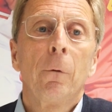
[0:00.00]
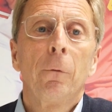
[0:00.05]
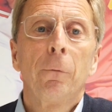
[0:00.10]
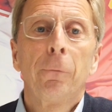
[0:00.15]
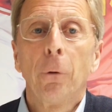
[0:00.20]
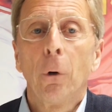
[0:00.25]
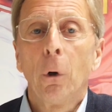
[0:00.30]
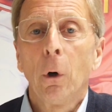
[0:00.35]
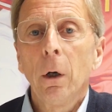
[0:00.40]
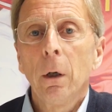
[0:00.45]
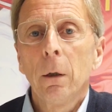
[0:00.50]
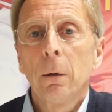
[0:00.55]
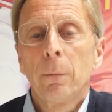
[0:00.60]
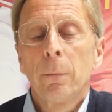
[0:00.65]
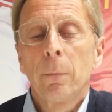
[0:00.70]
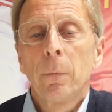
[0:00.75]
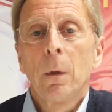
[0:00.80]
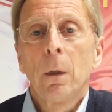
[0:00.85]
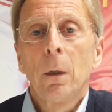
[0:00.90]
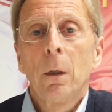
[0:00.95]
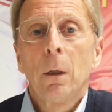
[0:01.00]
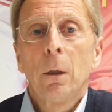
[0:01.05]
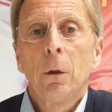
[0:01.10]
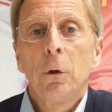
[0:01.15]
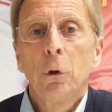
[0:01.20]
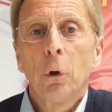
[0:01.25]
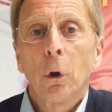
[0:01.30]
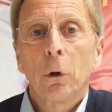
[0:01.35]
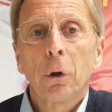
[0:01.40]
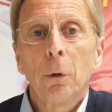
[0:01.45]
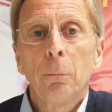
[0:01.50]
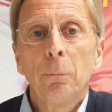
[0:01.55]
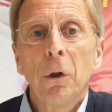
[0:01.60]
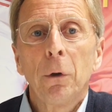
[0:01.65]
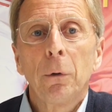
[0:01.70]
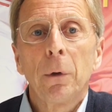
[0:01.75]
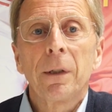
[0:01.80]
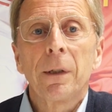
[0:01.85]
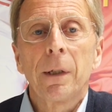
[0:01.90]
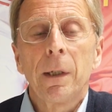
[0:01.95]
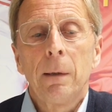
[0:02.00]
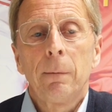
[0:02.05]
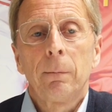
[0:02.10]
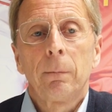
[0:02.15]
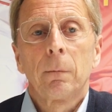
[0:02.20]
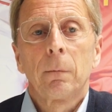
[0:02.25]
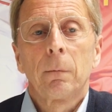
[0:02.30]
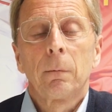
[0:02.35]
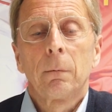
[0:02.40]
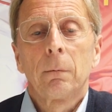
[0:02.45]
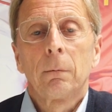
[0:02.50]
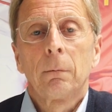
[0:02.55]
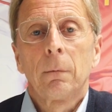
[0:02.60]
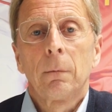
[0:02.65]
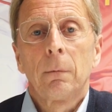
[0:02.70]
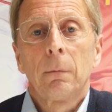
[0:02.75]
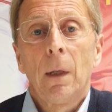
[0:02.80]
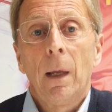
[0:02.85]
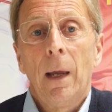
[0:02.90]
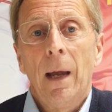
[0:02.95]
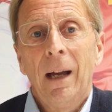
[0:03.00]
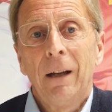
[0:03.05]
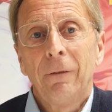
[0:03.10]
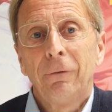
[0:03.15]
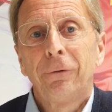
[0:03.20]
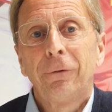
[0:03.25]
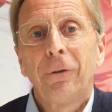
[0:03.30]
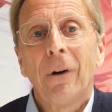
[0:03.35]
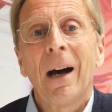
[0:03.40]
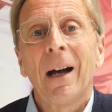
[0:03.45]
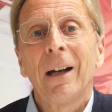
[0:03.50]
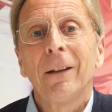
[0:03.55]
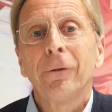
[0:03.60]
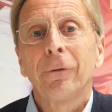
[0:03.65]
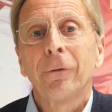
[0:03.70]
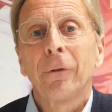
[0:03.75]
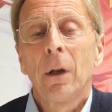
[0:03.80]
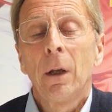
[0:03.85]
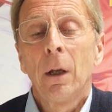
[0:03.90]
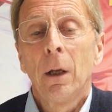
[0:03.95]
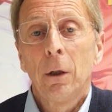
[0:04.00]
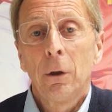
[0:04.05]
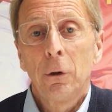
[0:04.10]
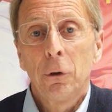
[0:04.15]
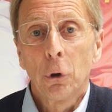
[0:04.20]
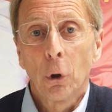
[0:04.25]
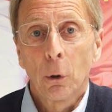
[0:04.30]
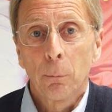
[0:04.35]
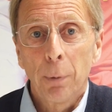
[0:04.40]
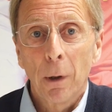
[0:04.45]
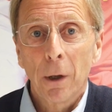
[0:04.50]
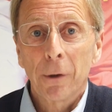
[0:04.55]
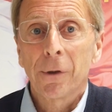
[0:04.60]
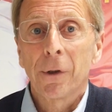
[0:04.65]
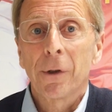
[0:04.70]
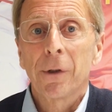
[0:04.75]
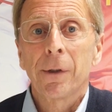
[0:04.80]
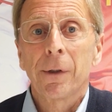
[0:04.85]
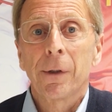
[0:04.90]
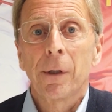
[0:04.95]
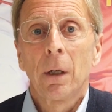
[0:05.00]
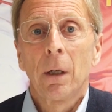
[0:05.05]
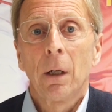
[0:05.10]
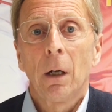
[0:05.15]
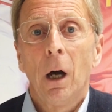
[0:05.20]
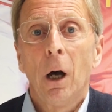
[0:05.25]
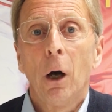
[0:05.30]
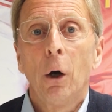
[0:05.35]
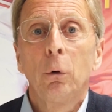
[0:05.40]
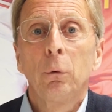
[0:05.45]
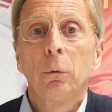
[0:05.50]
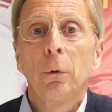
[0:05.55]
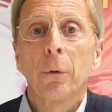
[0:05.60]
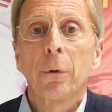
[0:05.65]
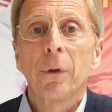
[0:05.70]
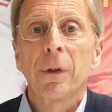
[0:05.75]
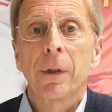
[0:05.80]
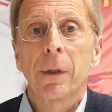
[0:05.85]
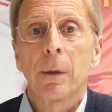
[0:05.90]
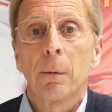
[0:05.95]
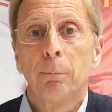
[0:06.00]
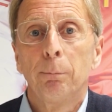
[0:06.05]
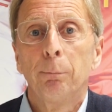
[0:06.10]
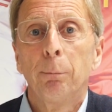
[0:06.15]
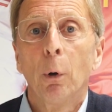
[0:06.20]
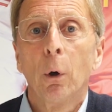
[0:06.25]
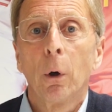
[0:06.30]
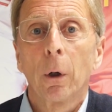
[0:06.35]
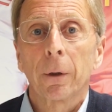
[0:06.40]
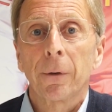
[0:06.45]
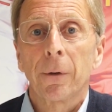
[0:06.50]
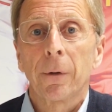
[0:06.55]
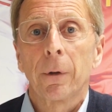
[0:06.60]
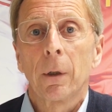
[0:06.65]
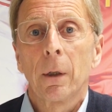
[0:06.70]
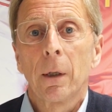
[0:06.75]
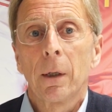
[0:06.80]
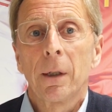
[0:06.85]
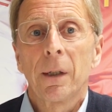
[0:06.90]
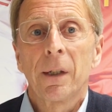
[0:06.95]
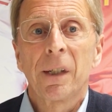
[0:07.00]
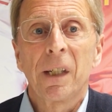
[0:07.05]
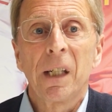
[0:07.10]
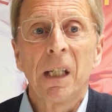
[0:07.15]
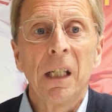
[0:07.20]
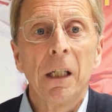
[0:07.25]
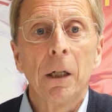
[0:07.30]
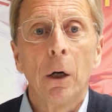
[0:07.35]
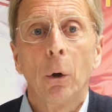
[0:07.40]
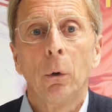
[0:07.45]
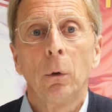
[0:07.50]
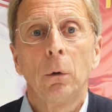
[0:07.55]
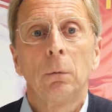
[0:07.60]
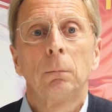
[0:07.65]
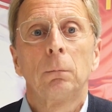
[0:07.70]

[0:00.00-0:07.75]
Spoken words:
4. Your community. And 5. Your bosses, owners, board, CEO.